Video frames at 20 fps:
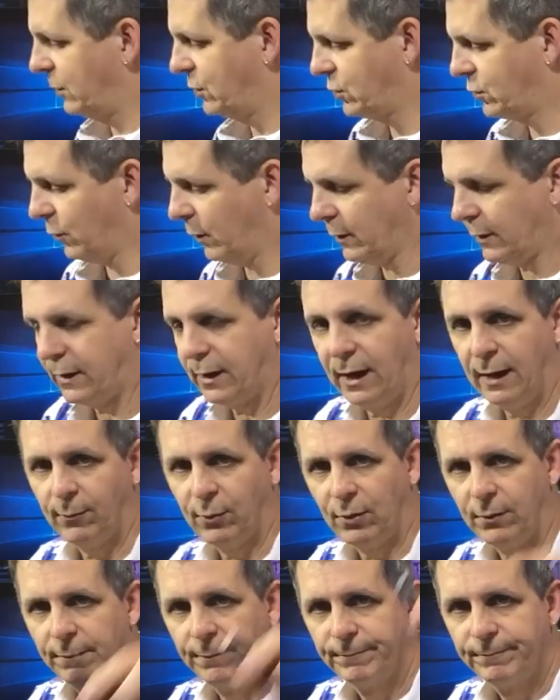short
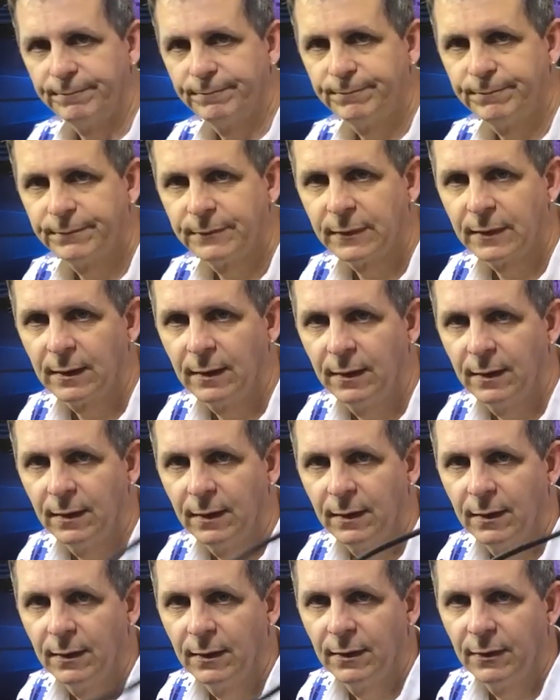cable
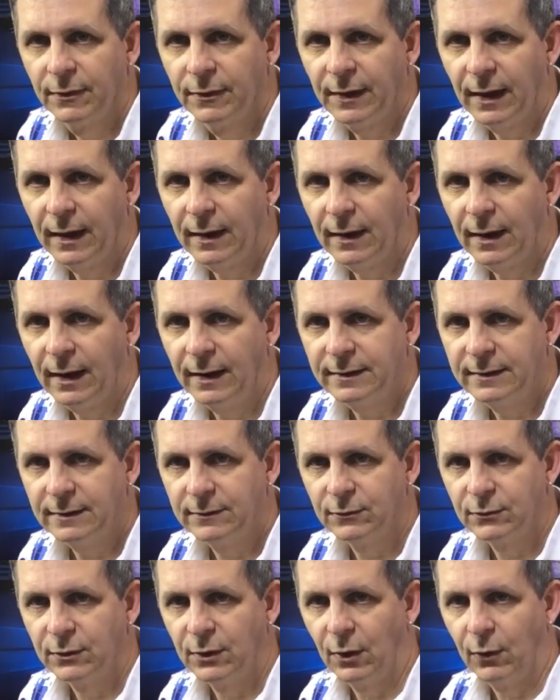that I
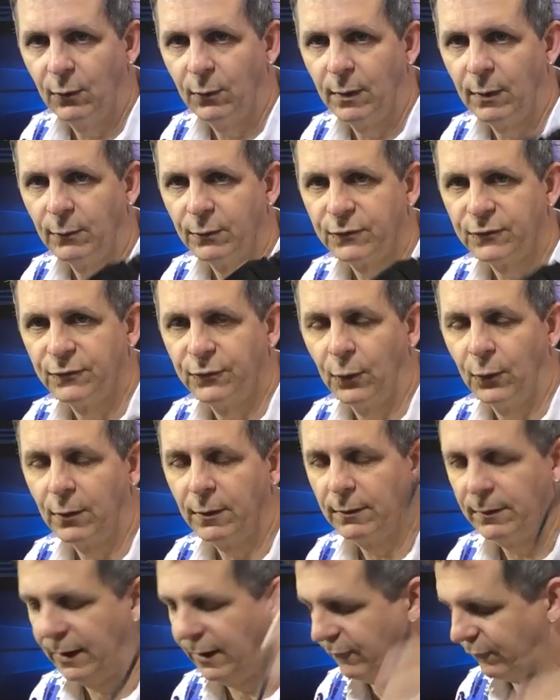didn't know what was
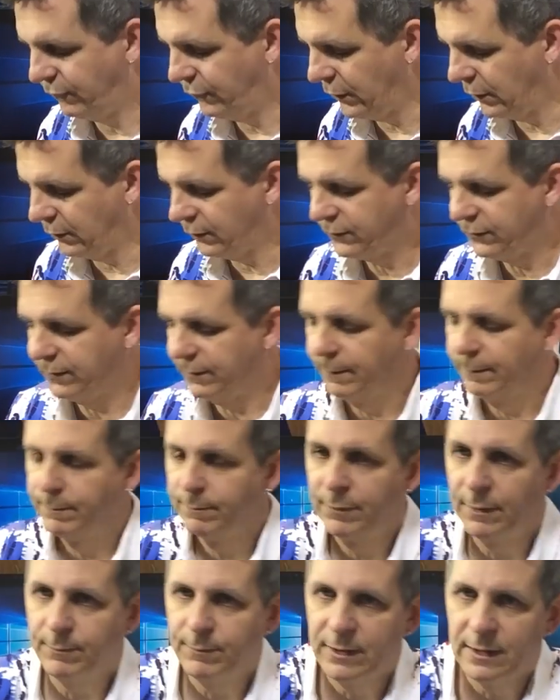for at first,
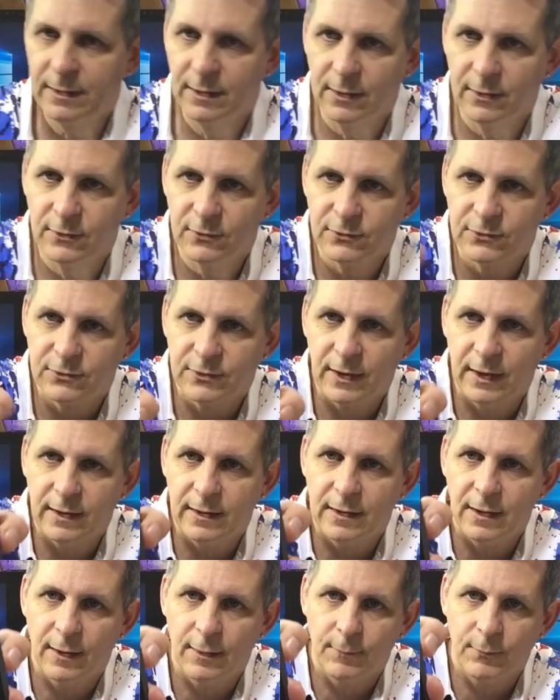but because they
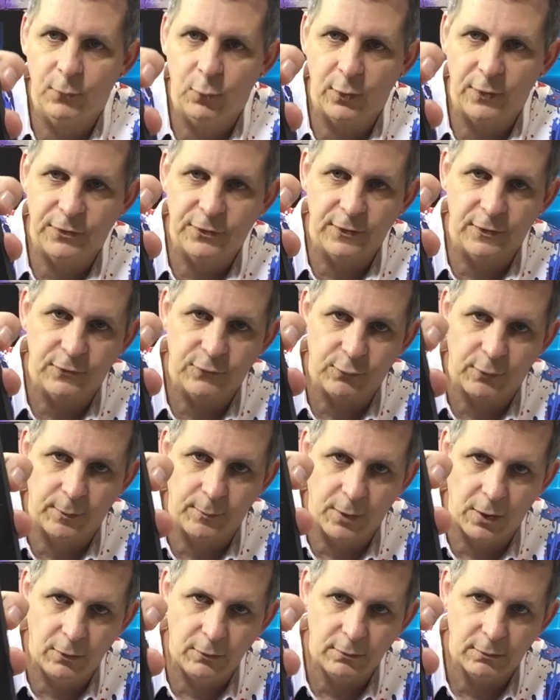come with this
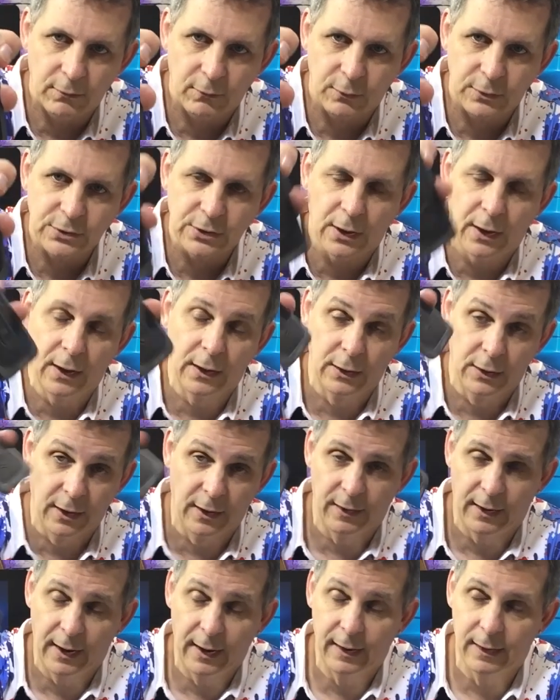remote, which I
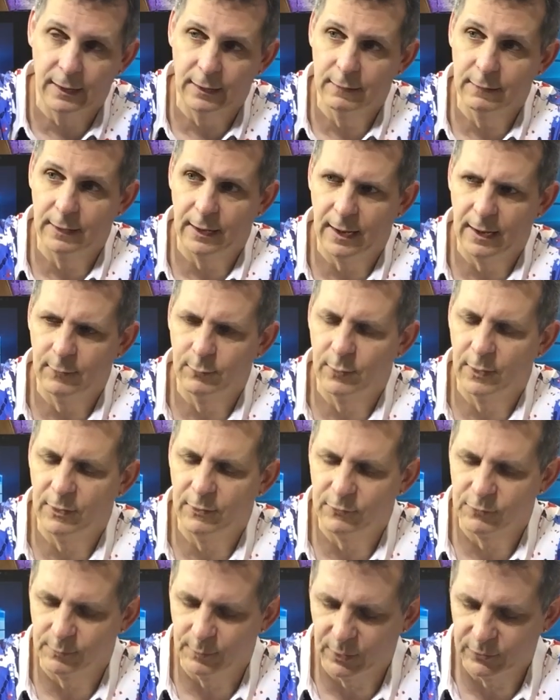love, I already had one of
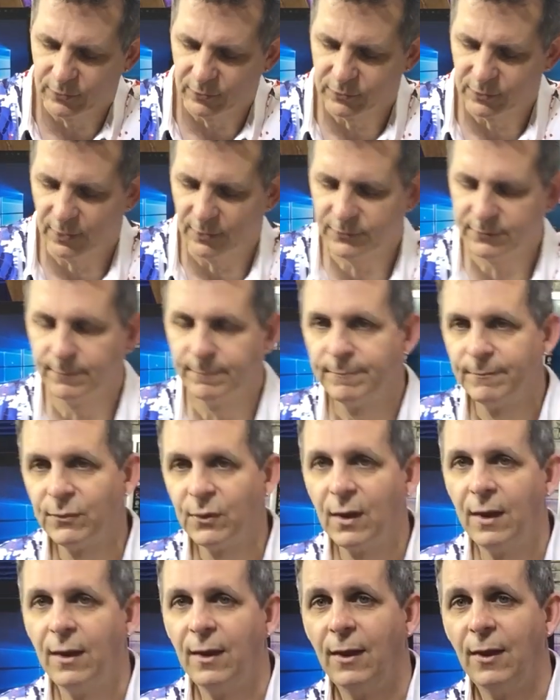these remotes, it's awesome.
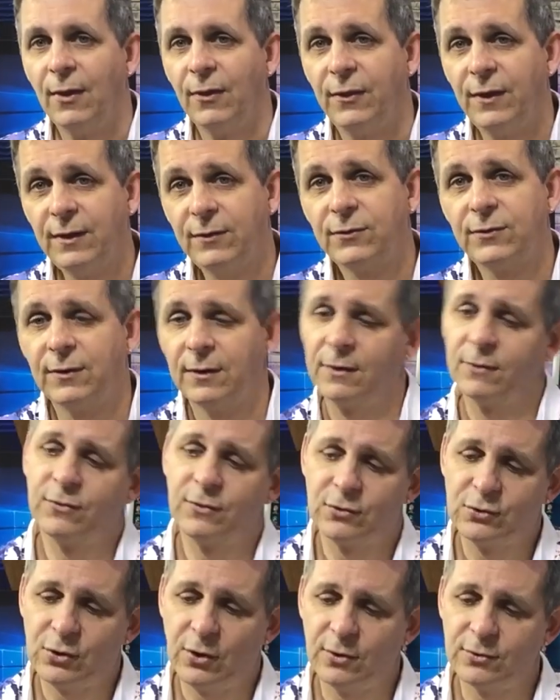This is
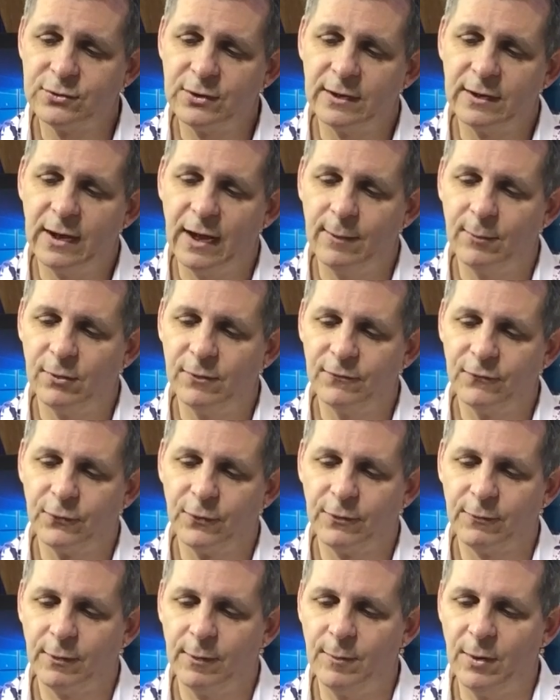the charging cable
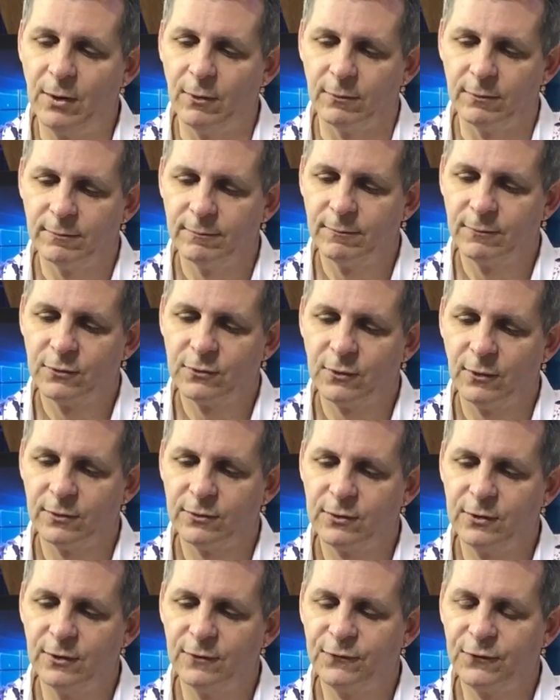for the remote, so
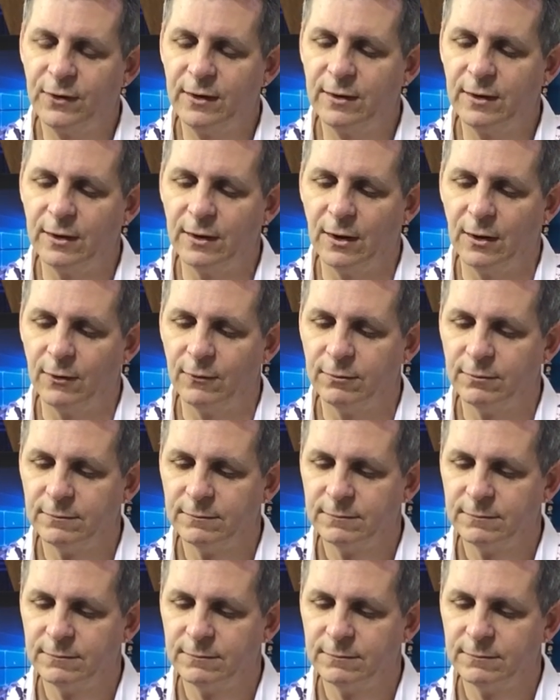it's good for you to know.